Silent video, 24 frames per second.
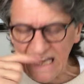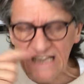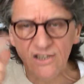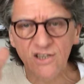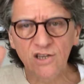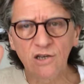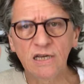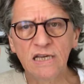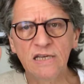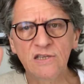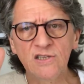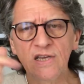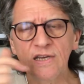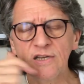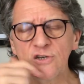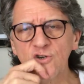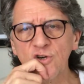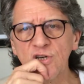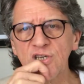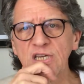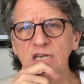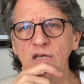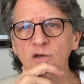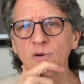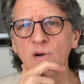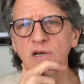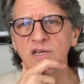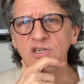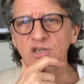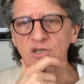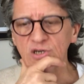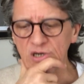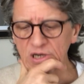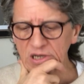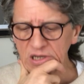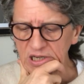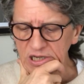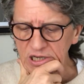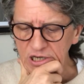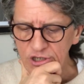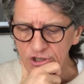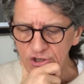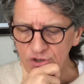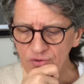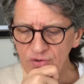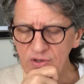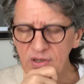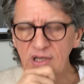So here's an interesting question.
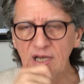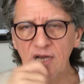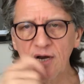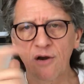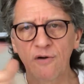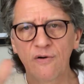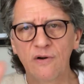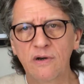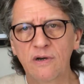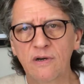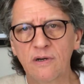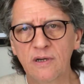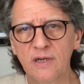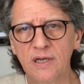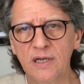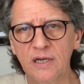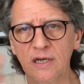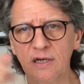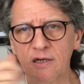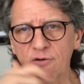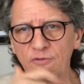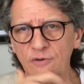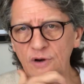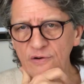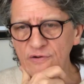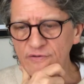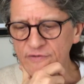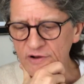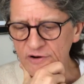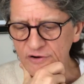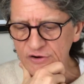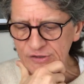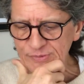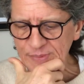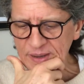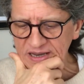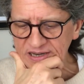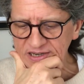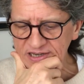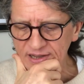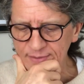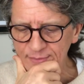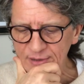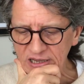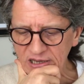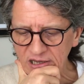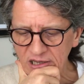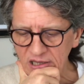During the current coronavirus
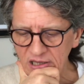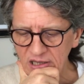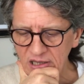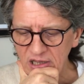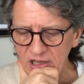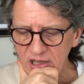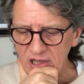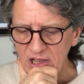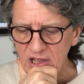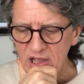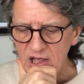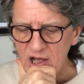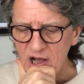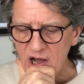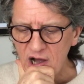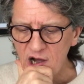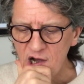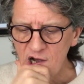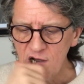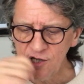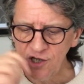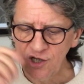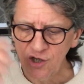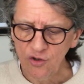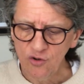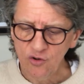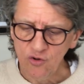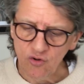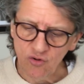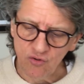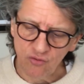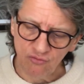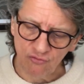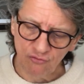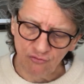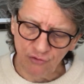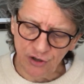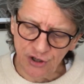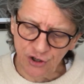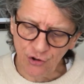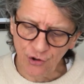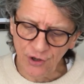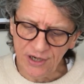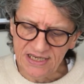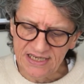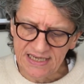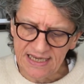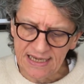pandemic, are you
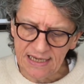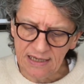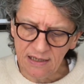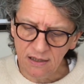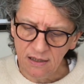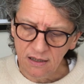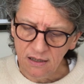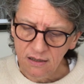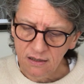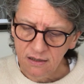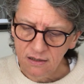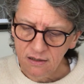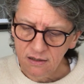retreating,